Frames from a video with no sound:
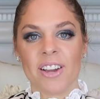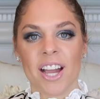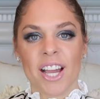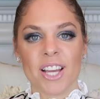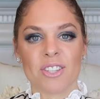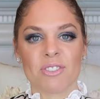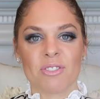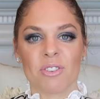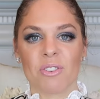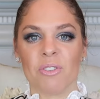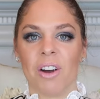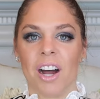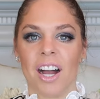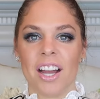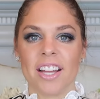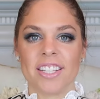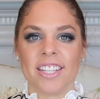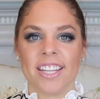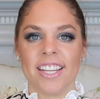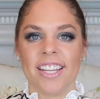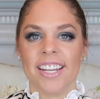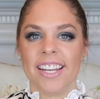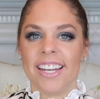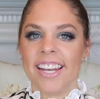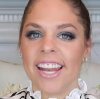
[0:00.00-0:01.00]
you guys for
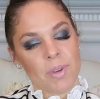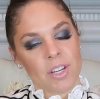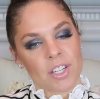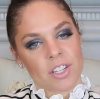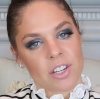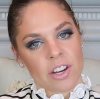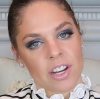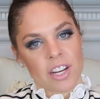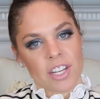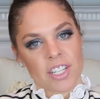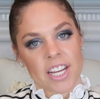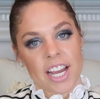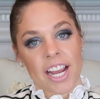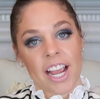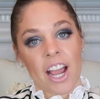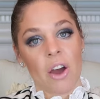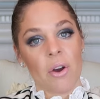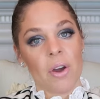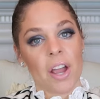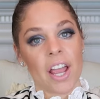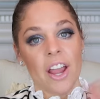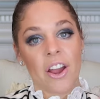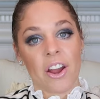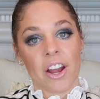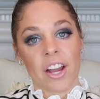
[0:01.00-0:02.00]
watching. Be sure to check
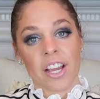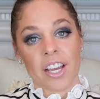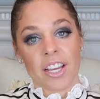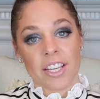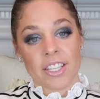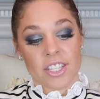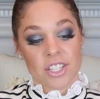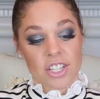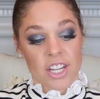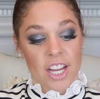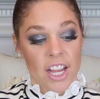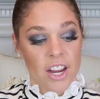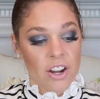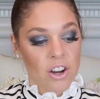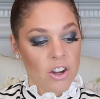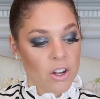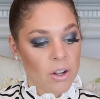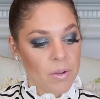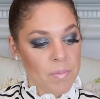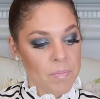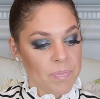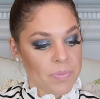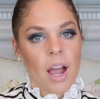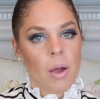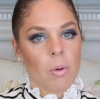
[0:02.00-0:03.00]
out Erika's
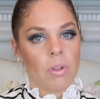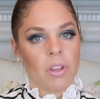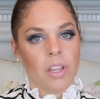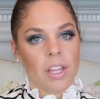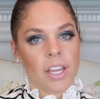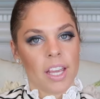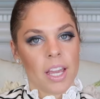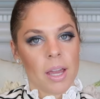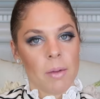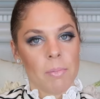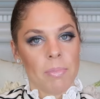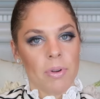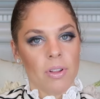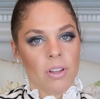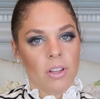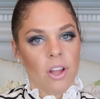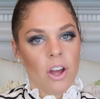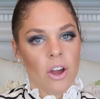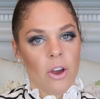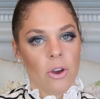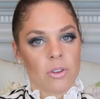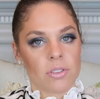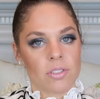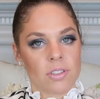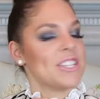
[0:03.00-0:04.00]
channel. I will link it
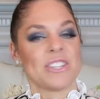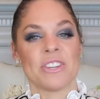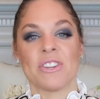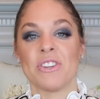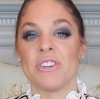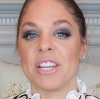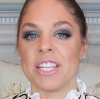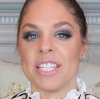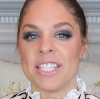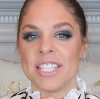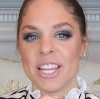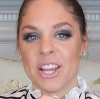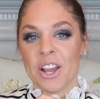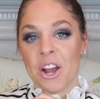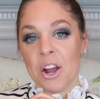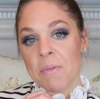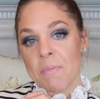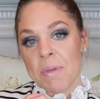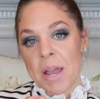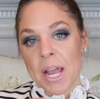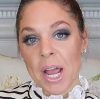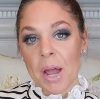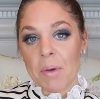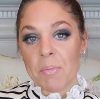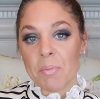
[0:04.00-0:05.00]
below so you can see her
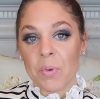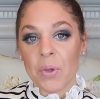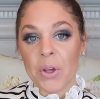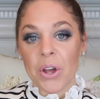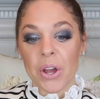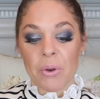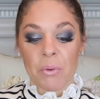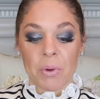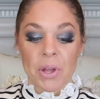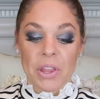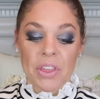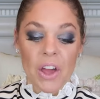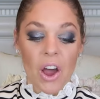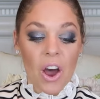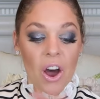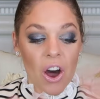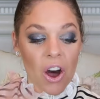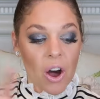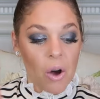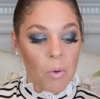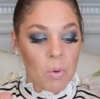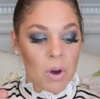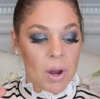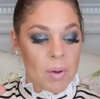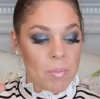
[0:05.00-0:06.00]
makeup look with
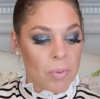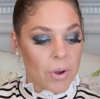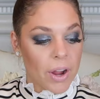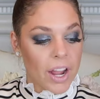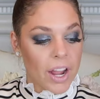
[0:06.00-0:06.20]
all one